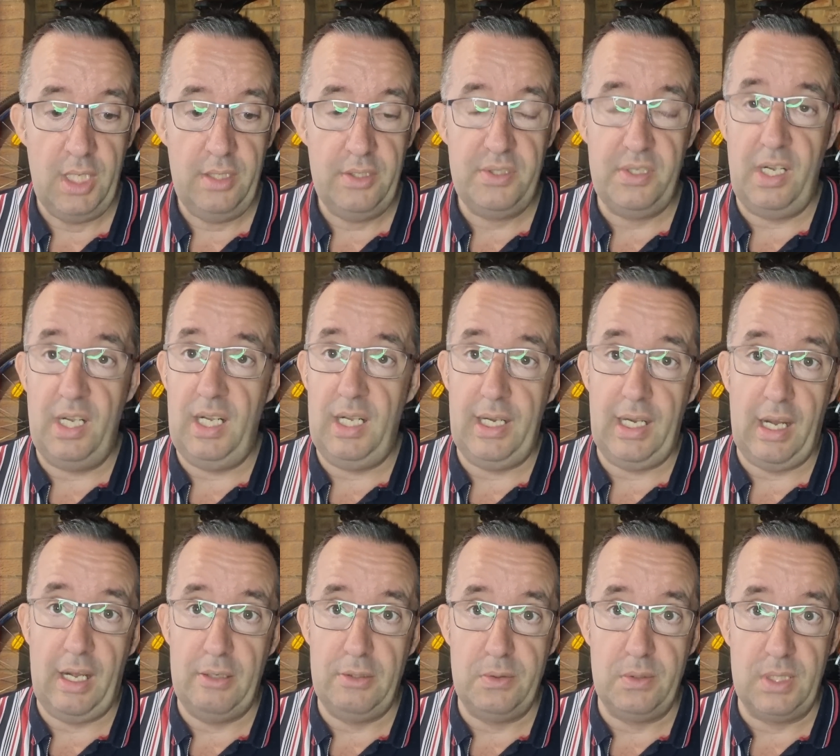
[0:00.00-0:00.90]
So nearly
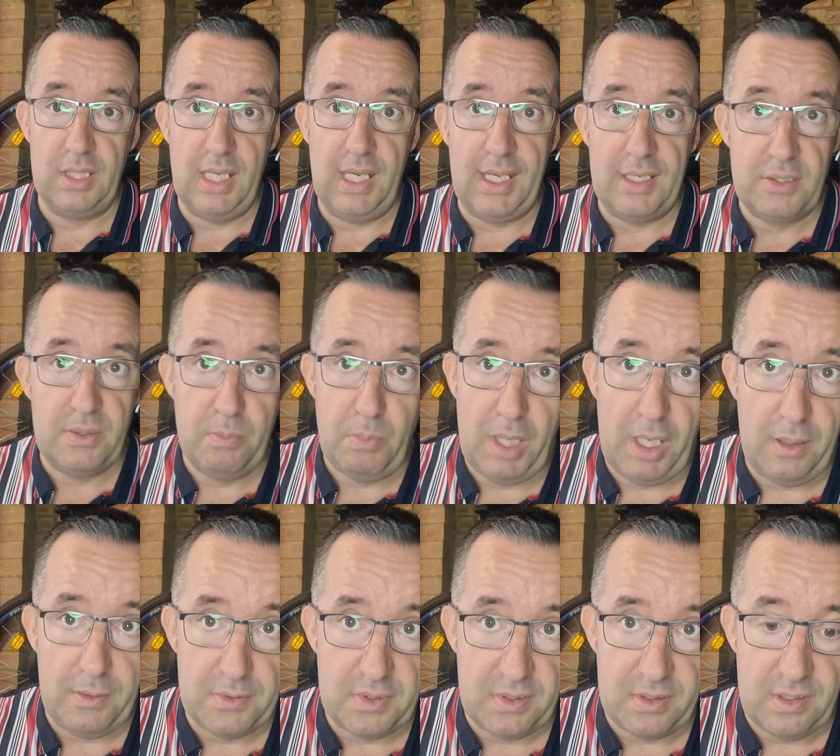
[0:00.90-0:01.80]
100,000
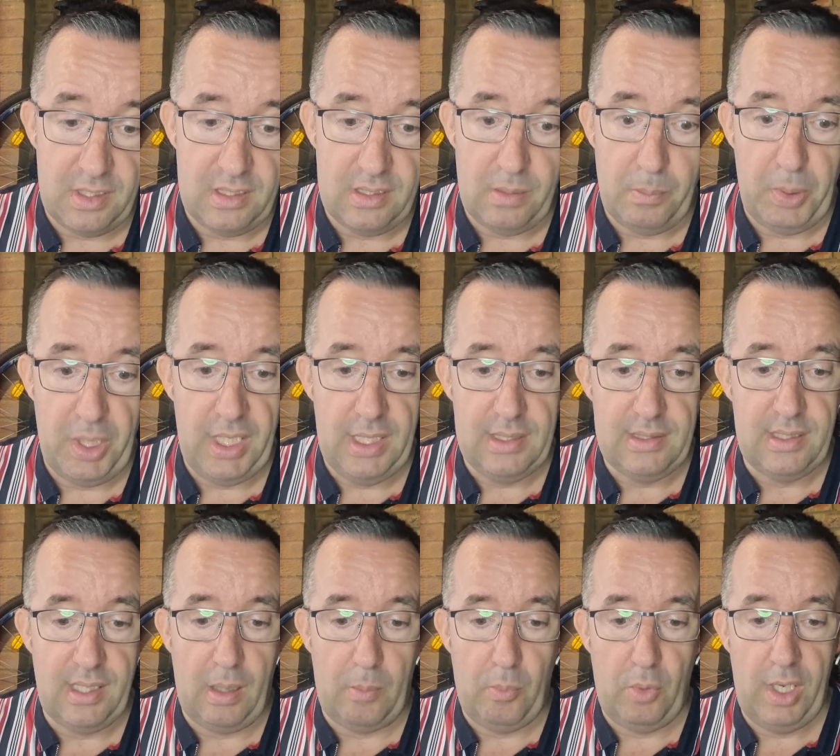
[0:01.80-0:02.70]
miles has disappeared
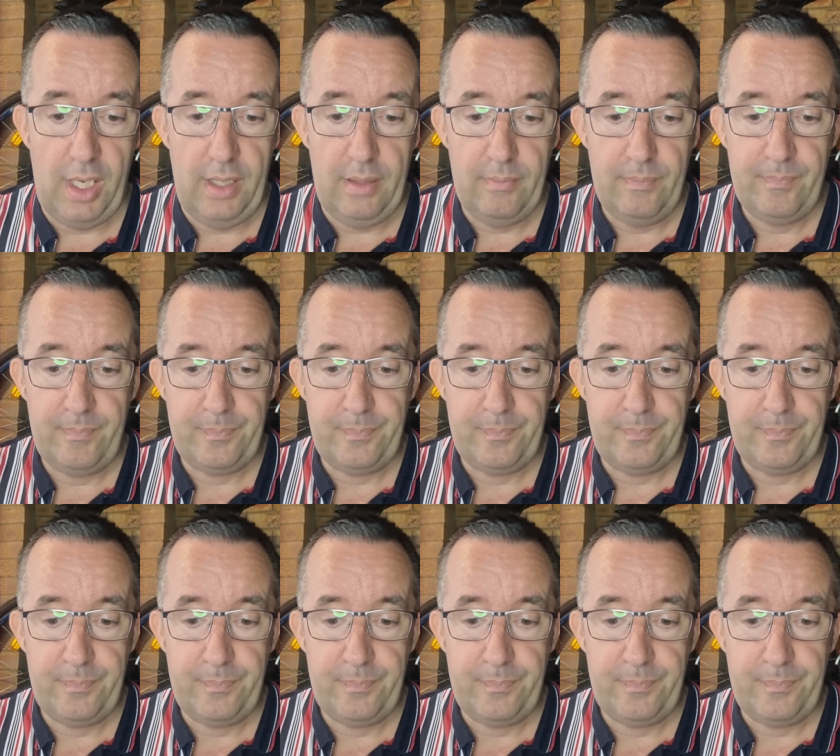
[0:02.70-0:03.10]
somewhere.